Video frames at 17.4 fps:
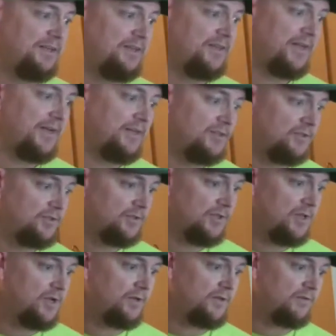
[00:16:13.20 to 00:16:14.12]
Things are a
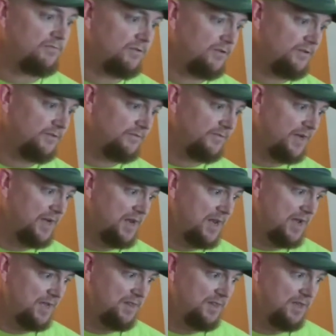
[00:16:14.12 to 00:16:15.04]
lot different, man.
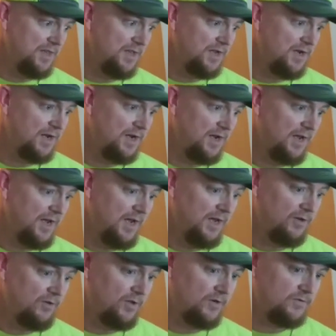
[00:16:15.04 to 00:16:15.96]
I
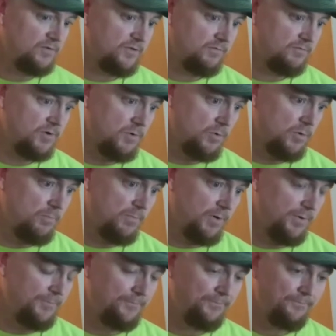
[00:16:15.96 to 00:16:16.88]
had a lot of stuff going,
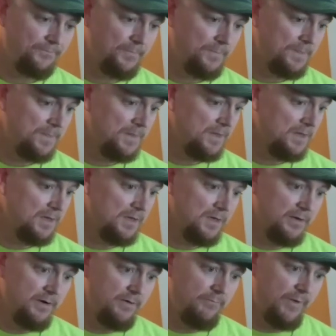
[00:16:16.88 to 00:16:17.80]
but
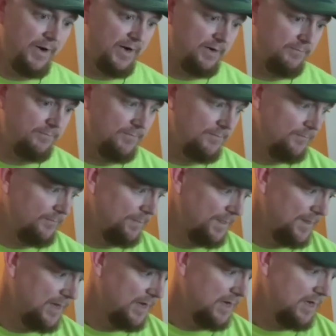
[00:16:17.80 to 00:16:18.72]
man,
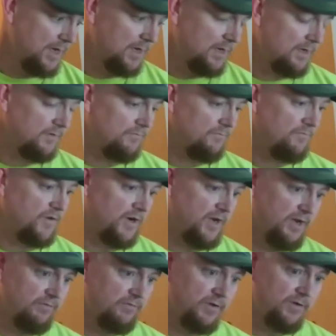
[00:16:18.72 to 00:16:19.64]

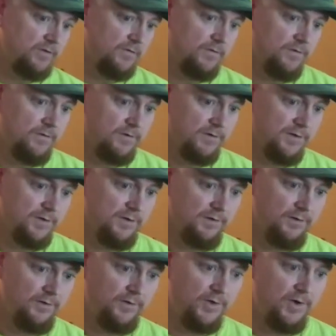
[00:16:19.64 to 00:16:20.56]
forgiveness.
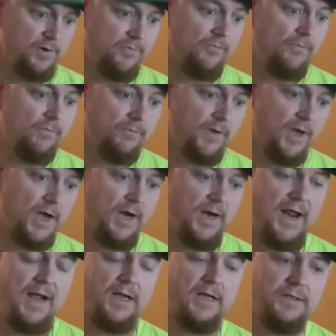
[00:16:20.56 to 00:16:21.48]

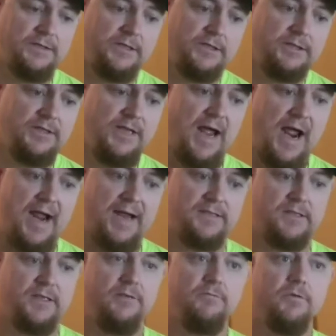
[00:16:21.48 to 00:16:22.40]
Not just
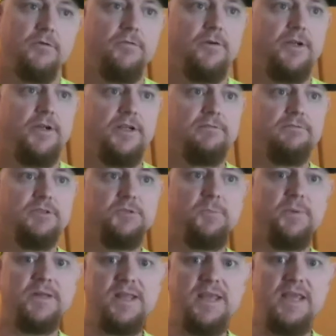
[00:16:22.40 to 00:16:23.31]
asking for forgiveness,
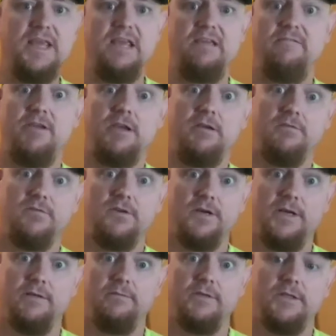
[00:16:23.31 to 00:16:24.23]
but giving
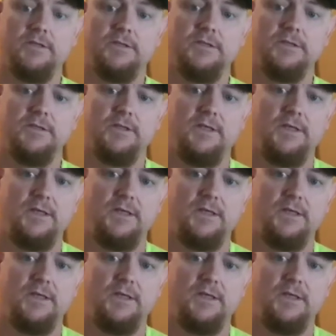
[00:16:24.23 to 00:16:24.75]
forgiveness.